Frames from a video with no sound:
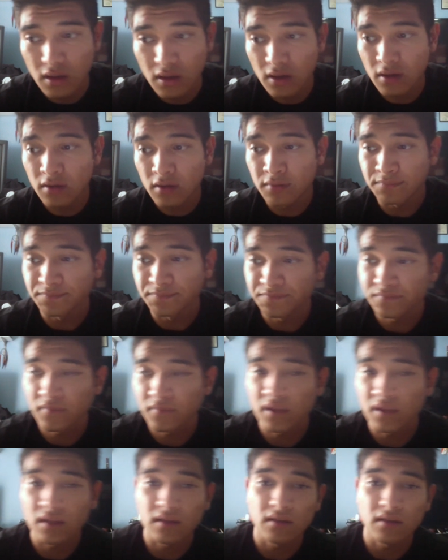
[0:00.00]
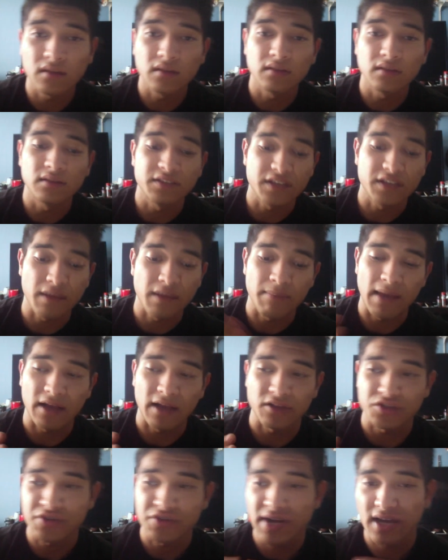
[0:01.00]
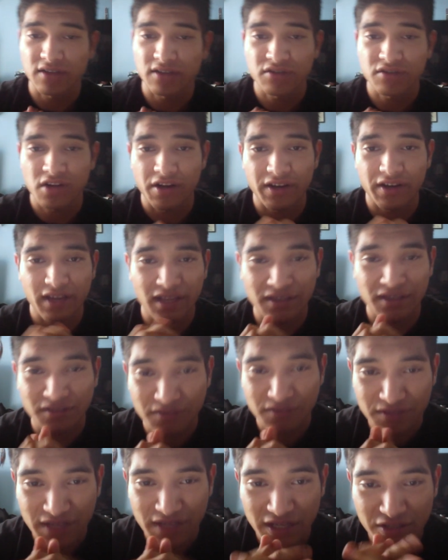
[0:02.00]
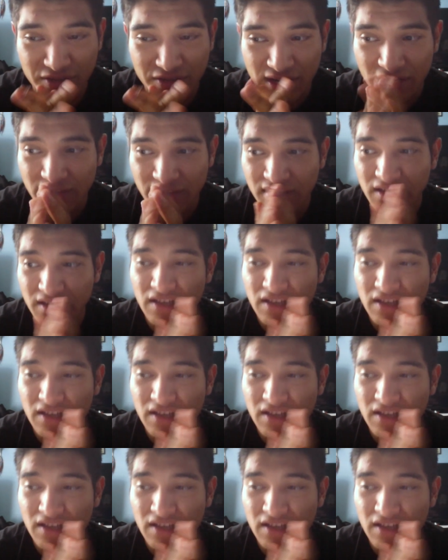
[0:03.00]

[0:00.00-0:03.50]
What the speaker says: Let's get back on track. Sorry, getting sidetracked.